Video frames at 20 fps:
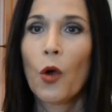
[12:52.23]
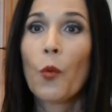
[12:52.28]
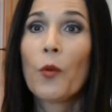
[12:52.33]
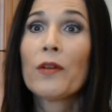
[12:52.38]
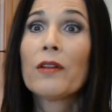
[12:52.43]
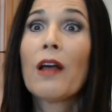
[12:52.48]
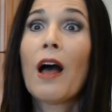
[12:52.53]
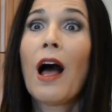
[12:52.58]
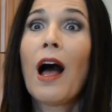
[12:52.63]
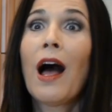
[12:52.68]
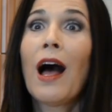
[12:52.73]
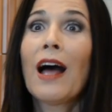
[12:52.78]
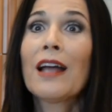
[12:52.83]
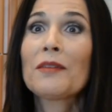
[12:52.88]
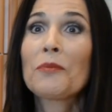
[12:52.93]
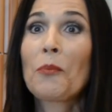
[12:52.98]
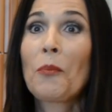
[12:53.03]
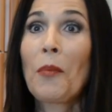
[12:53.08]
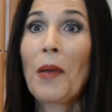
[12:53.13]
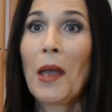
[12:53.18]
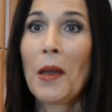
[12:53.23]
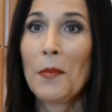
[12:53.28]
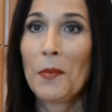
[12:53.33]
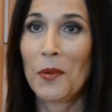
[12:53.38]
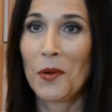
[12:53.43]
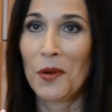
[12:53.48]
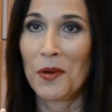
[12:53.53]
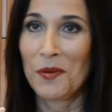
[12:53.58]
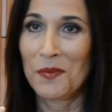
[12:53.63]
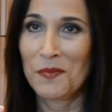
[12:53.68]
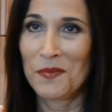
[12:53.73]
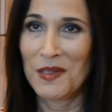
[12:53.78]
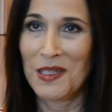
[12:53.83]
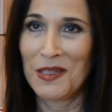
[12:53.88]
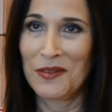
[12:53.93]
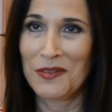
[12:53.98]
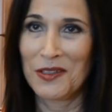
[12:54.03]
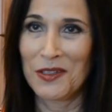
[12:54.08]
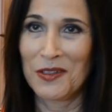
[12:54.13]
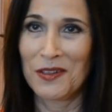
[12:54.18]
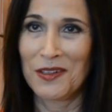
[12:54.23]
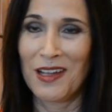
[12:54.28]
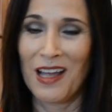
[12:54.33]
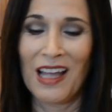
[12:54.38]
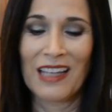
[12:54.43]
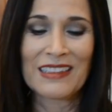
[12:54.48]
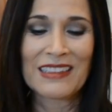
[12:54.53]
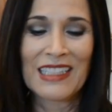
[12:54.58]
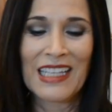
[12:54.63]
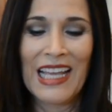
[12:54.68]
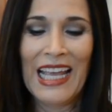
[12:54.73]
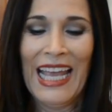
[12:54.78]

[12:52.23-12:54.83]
with hot pepper, believe it or not,